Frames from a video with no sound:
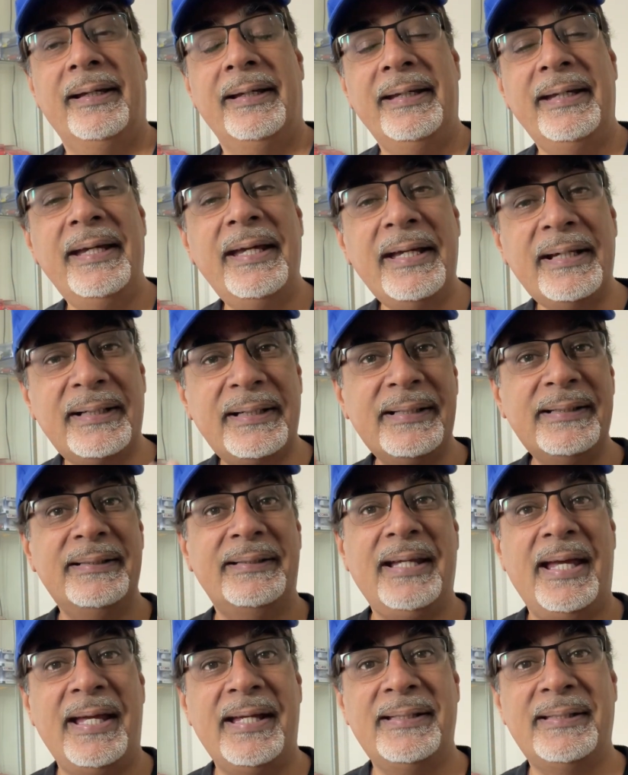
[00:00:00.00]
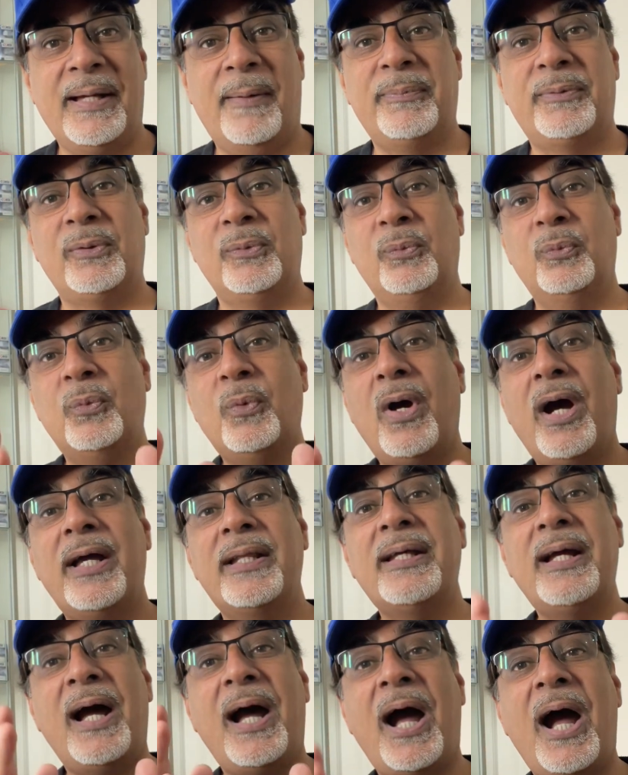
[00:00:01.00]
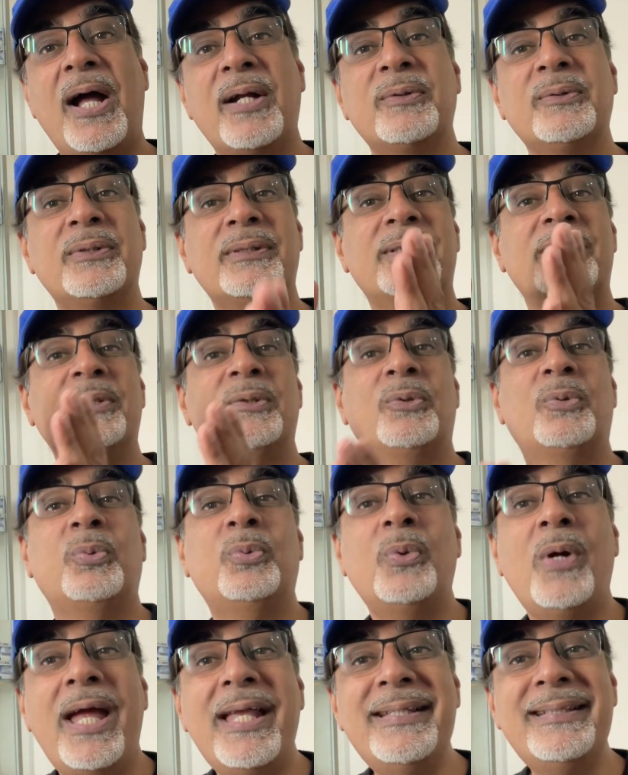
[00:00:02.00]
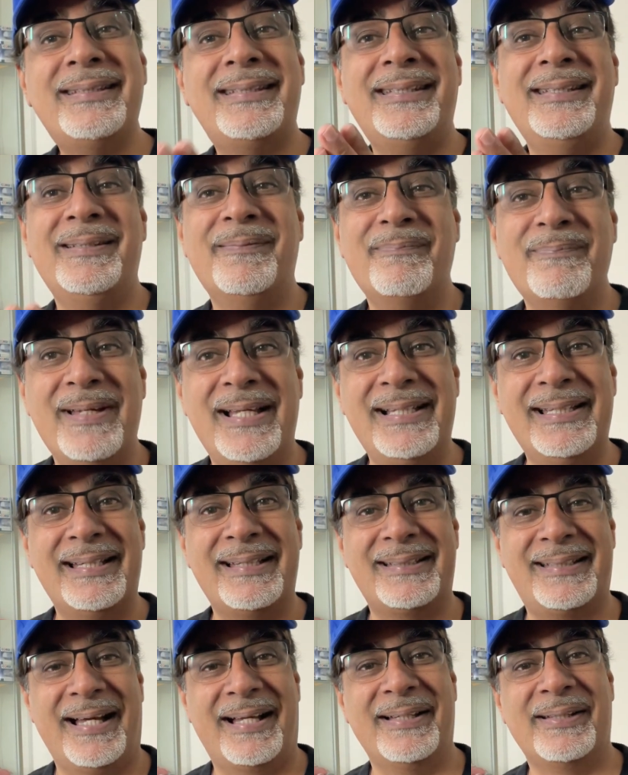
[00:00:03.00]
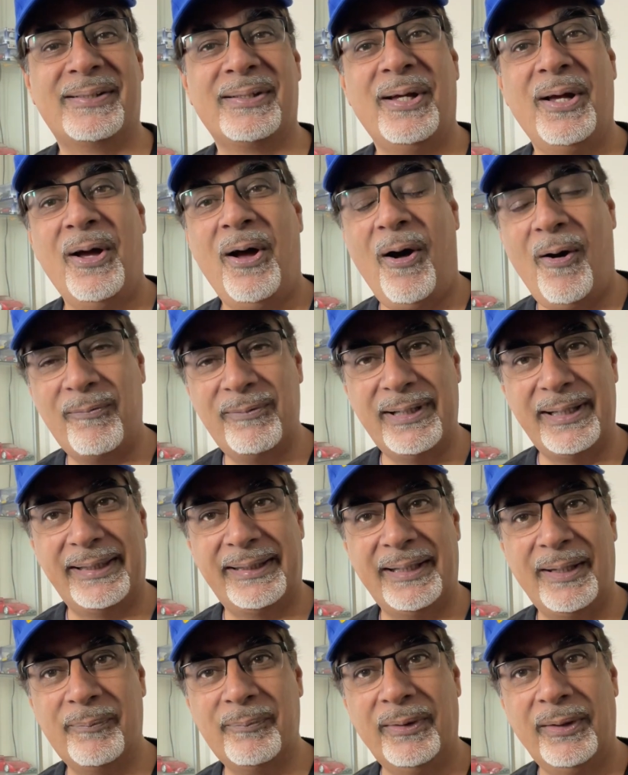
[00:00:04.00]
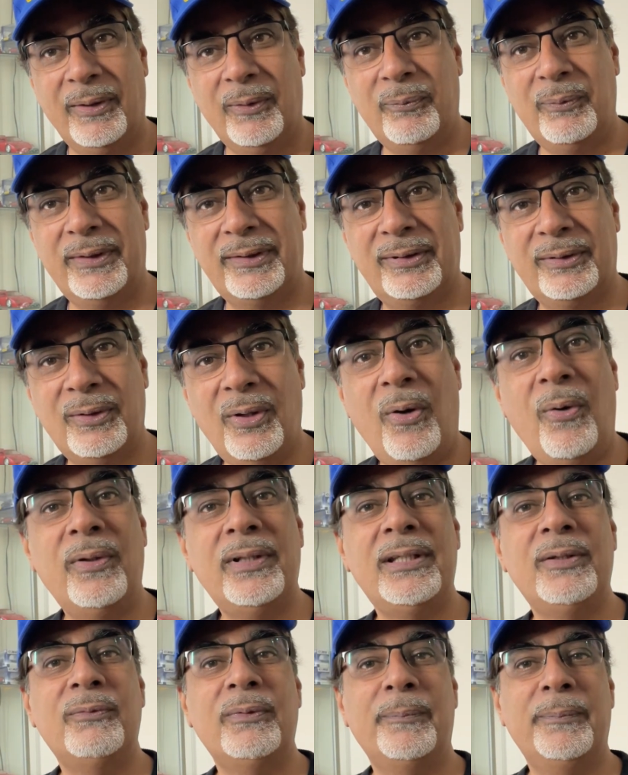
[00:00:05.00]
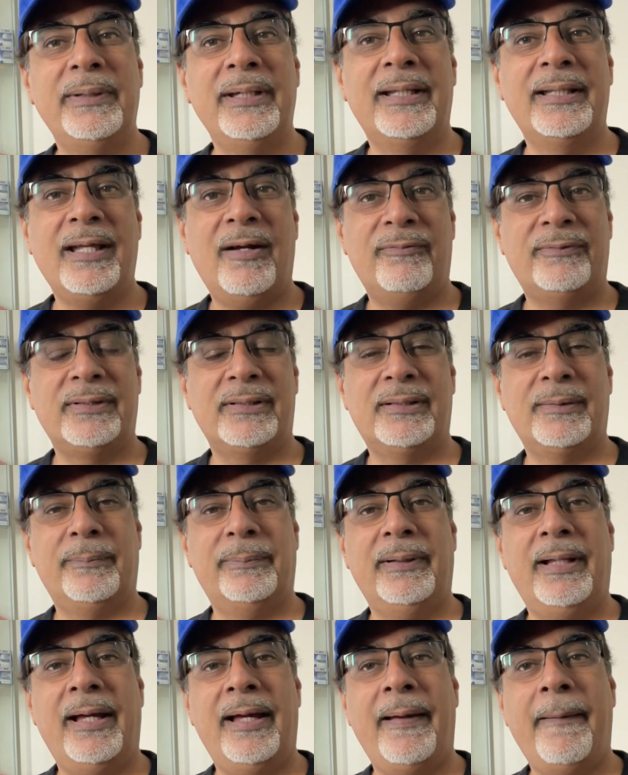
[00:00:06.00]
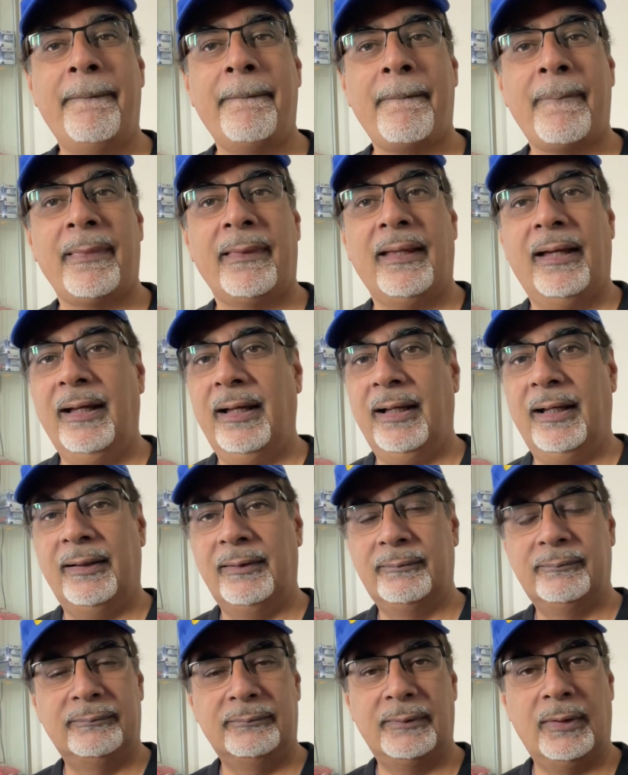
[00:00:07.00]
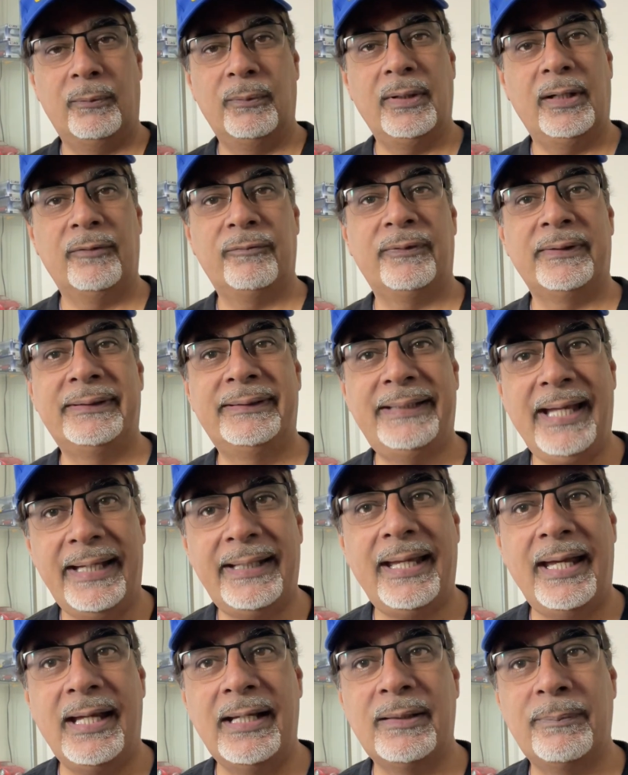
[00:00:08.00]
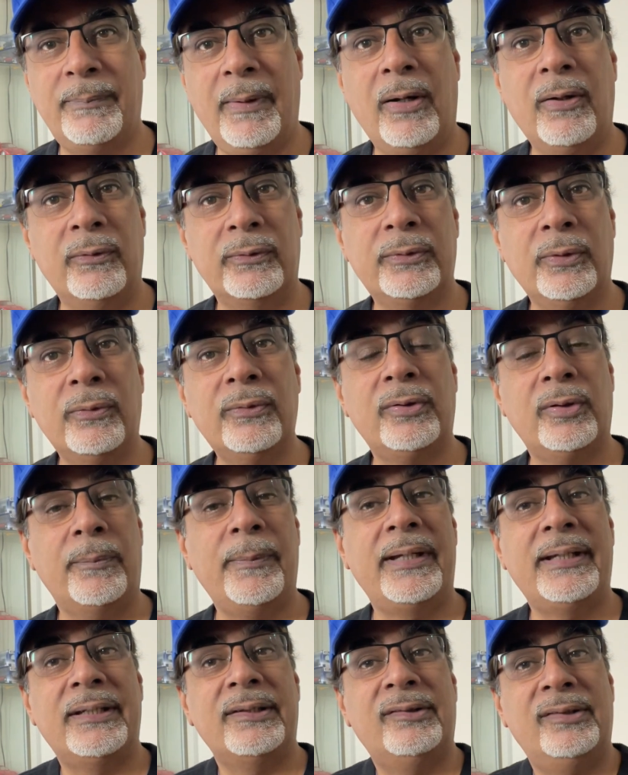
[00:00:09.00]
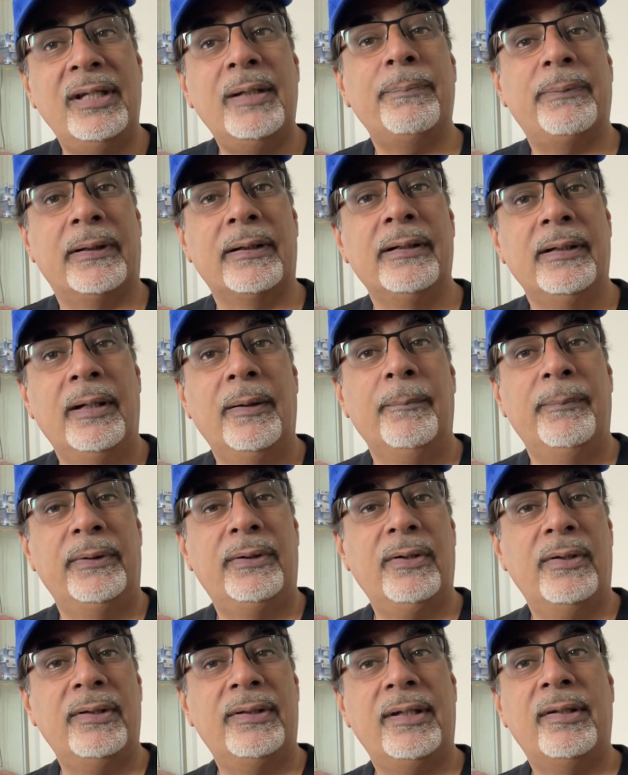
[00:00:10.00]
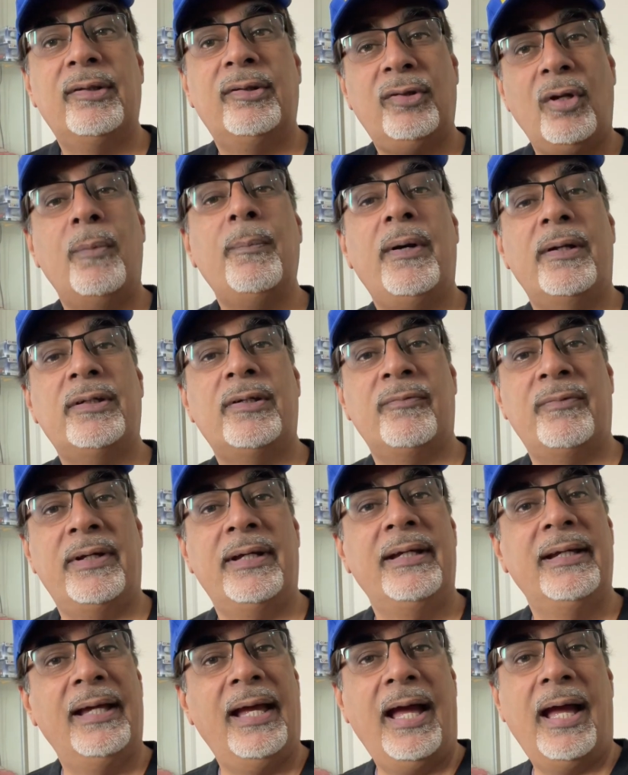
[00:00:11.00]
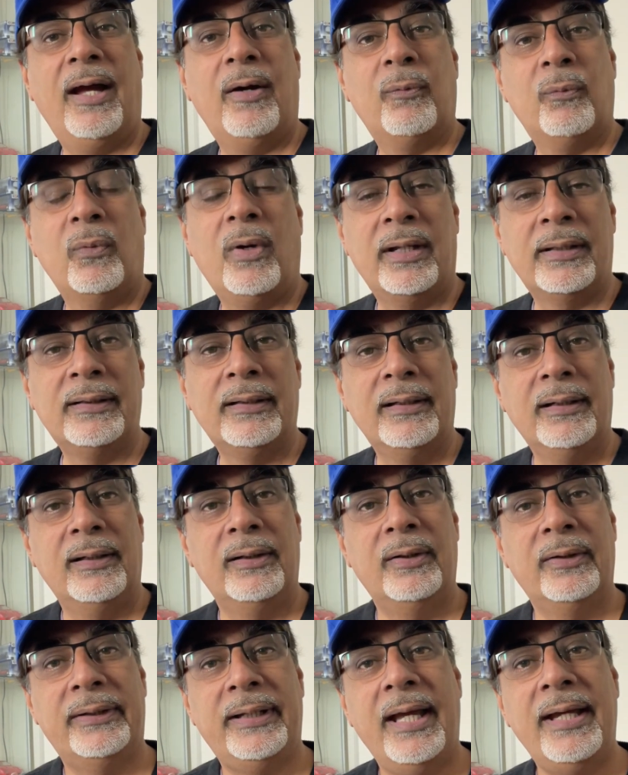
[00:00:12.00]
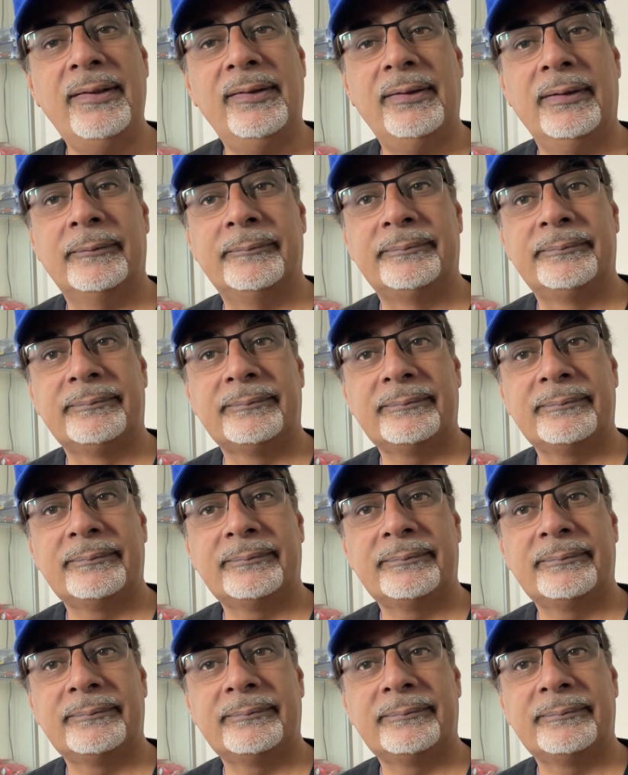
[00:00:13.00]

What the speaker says: it contains up to 120 million tons of lithium, which not only would be enough to supply the world for decades, but would also make it cheaper because there's so much of it at one location.